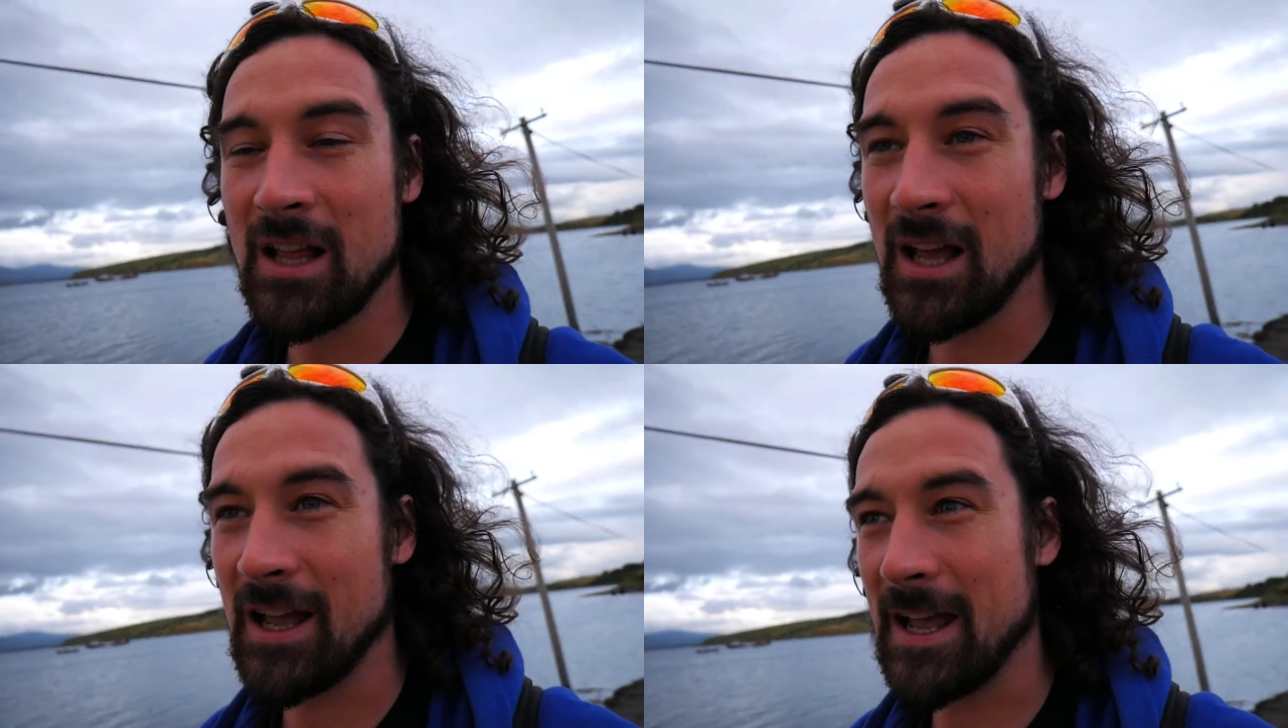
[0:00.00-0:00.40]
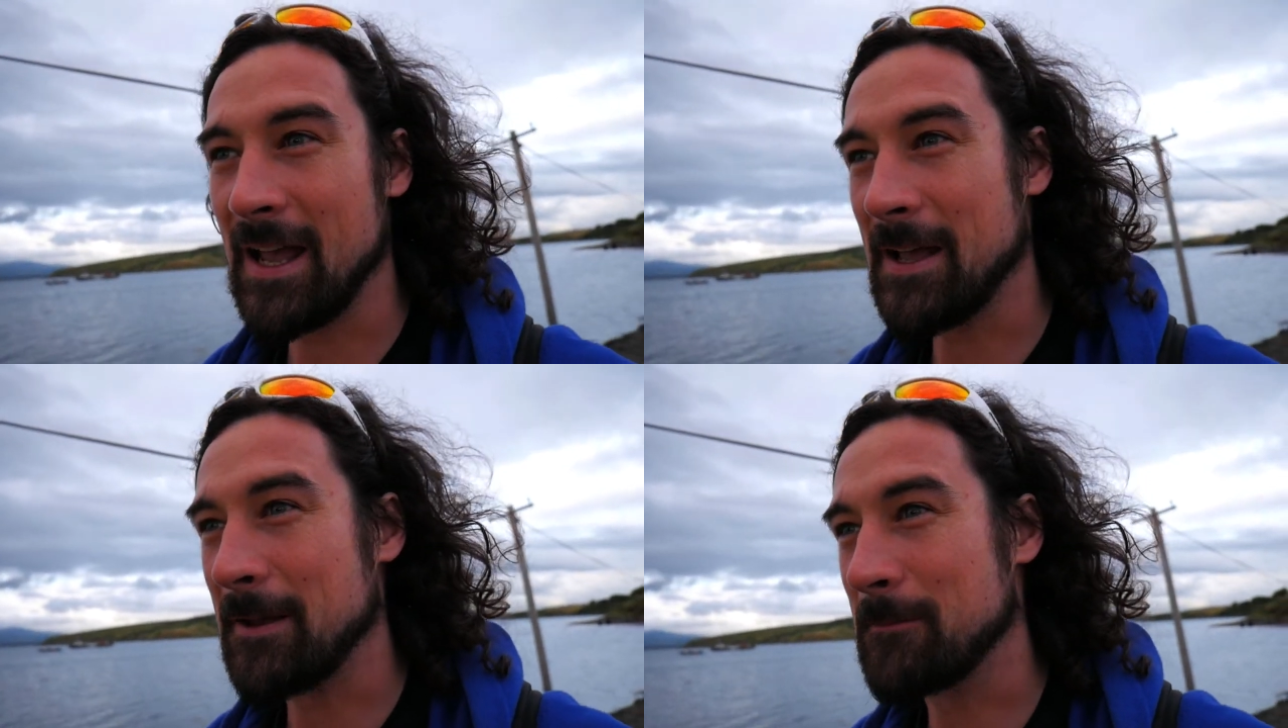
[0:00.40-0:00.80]

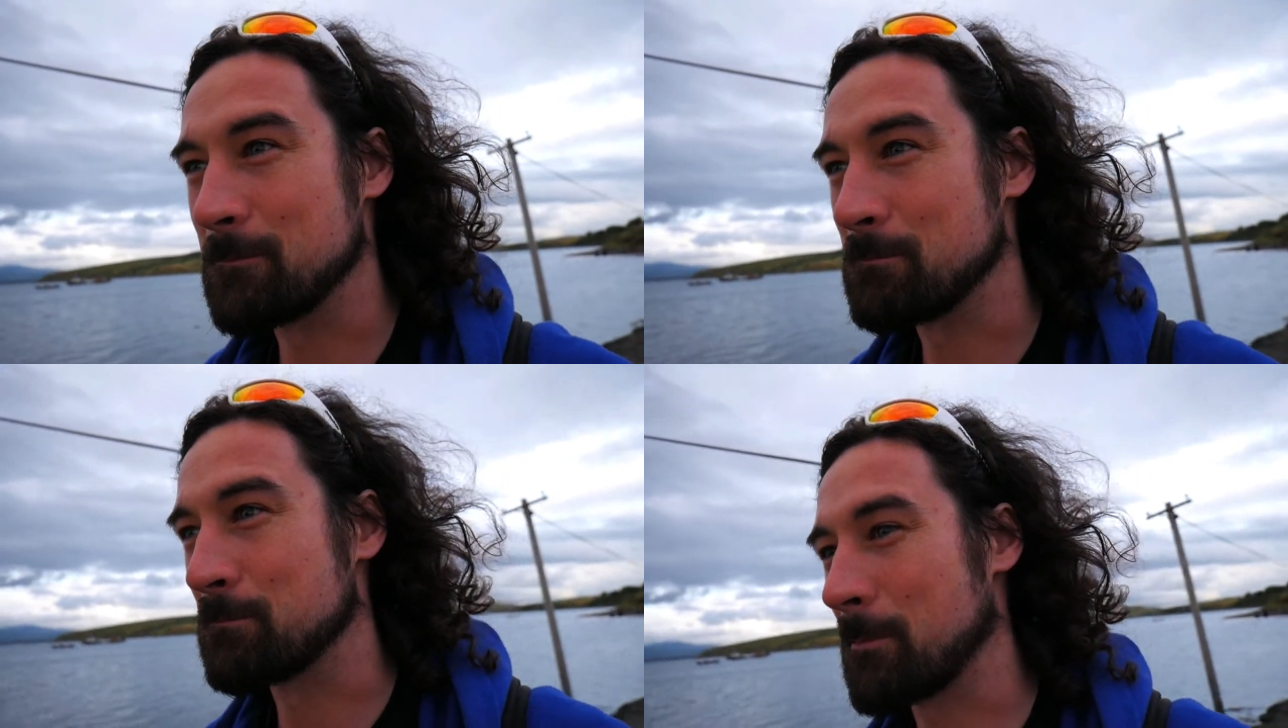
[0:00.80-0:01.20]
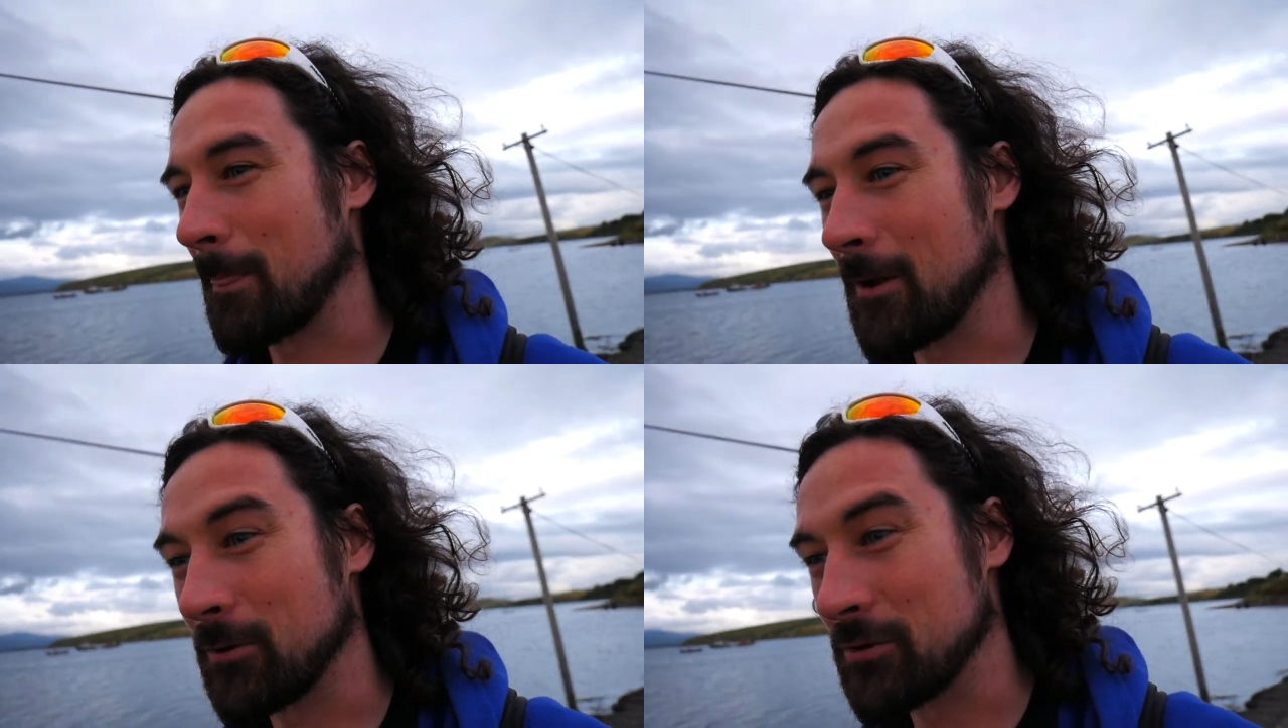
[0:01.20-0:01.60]
I'm
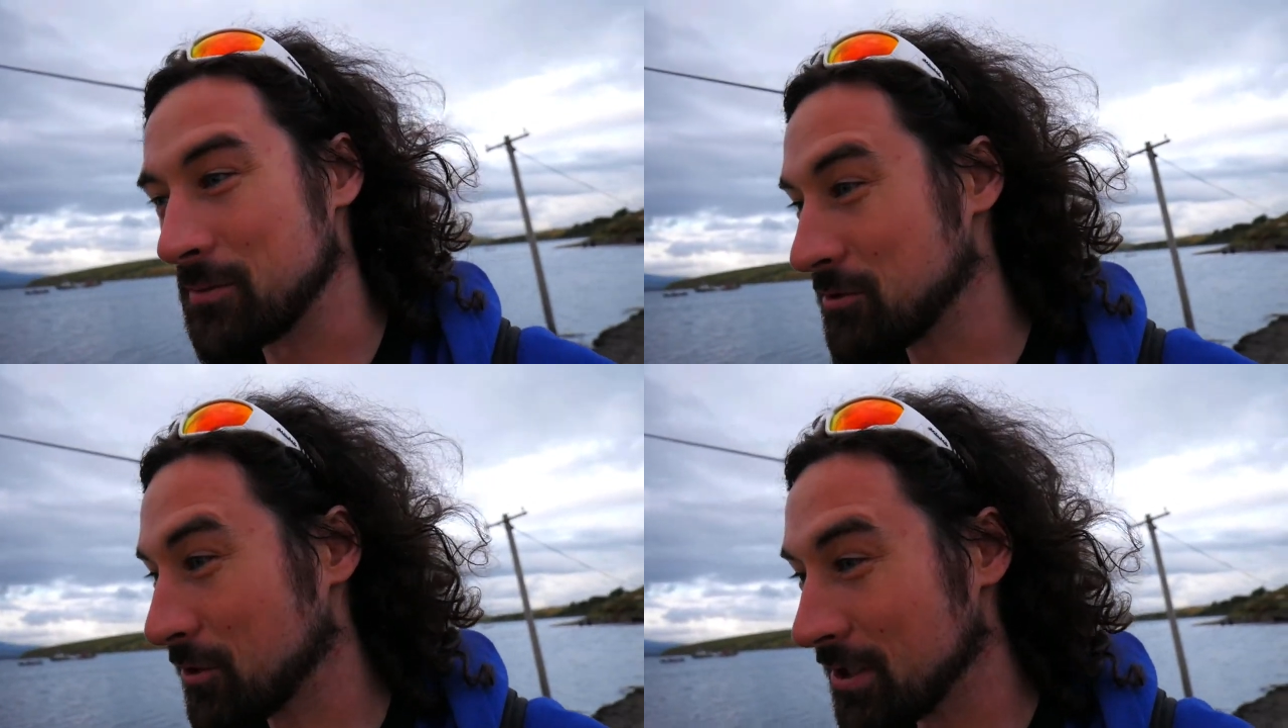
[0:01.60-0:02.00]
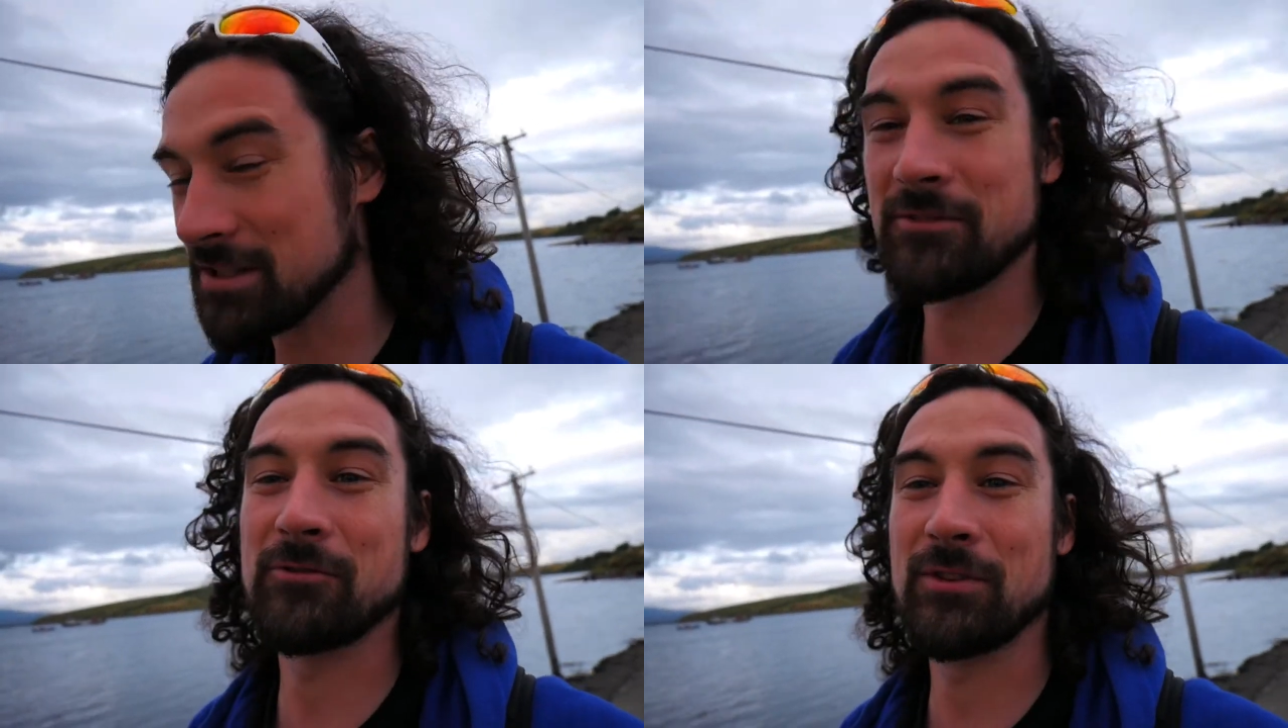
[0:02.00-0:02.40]
going to be trying
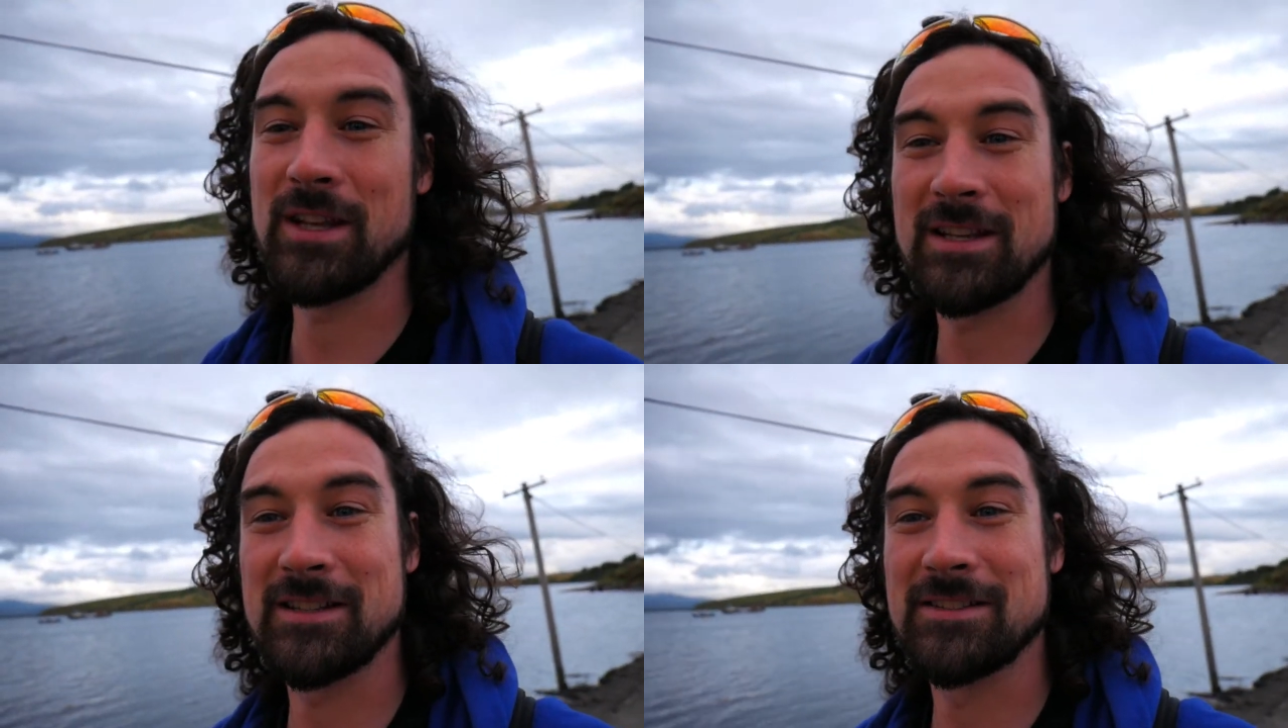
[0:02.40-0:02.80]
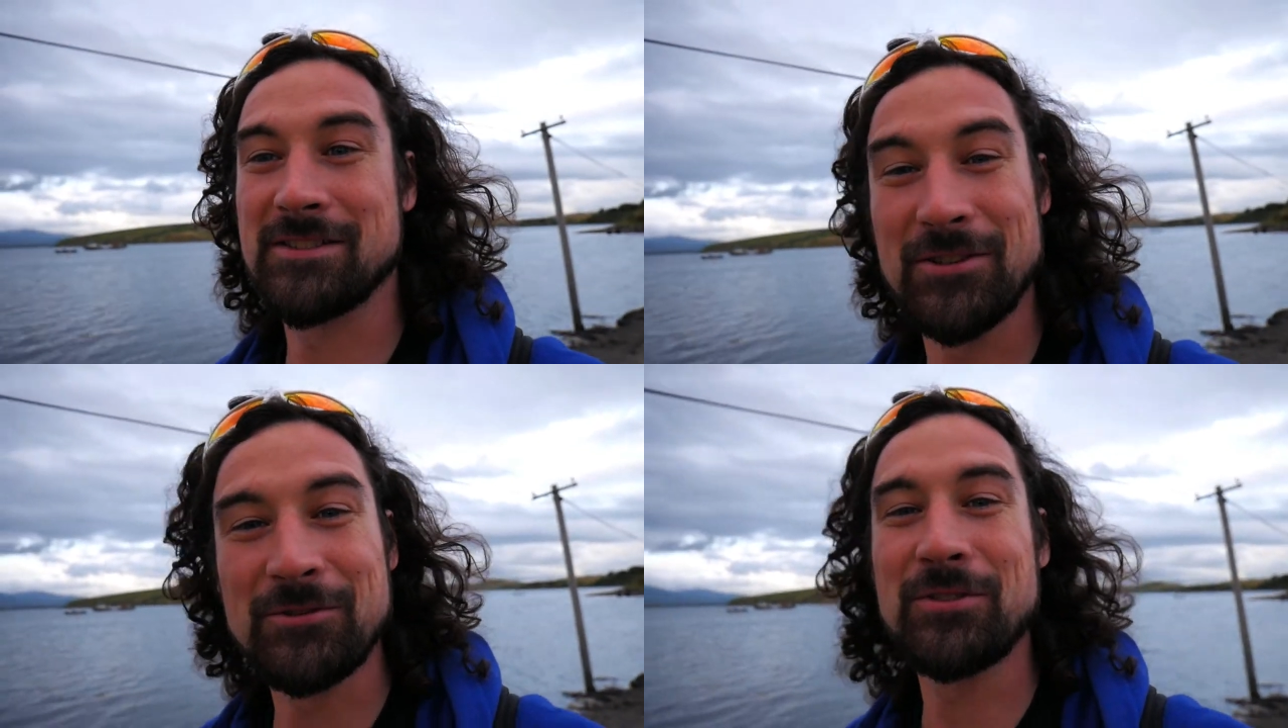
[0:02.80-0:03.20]
different things,
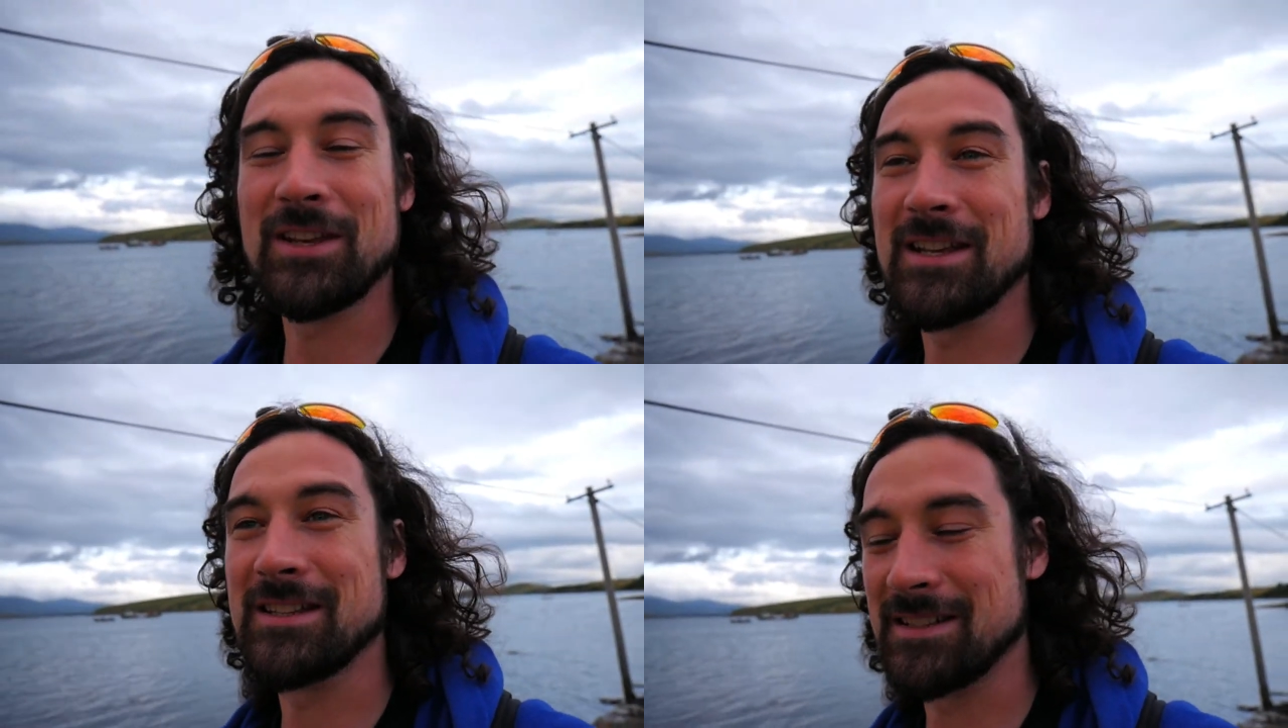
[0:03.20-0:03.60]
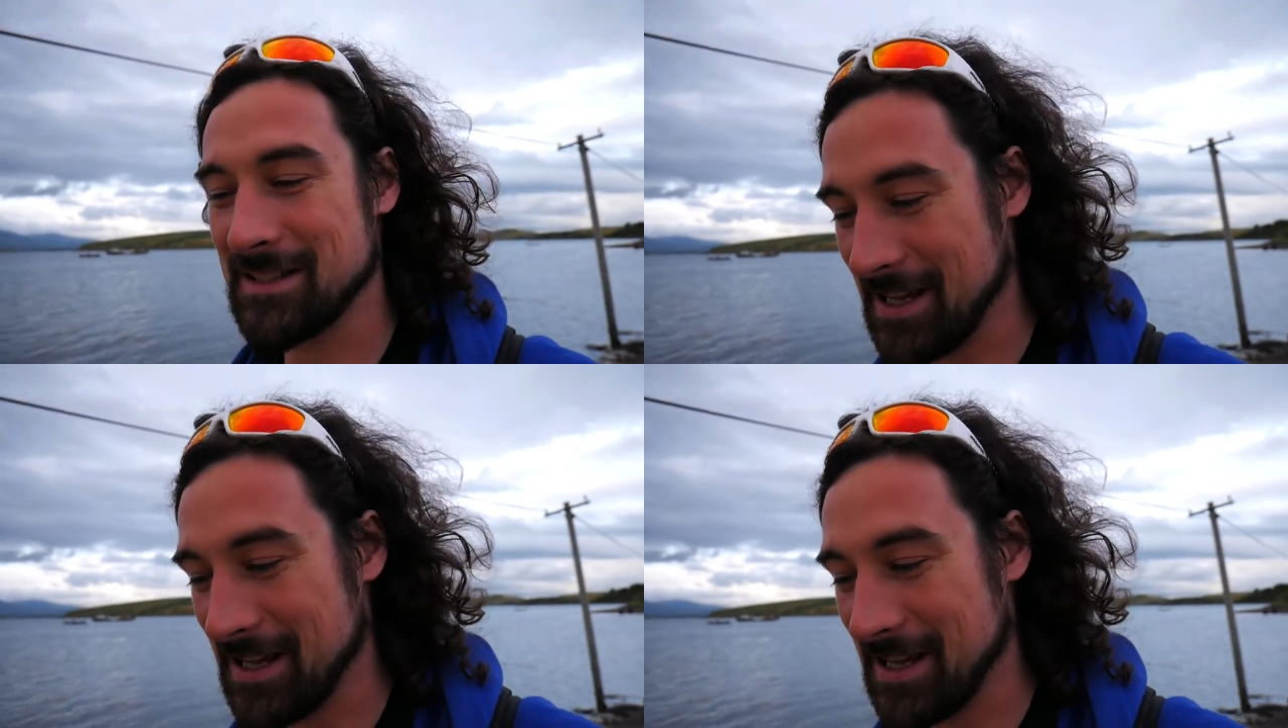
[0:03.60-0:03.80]
new things,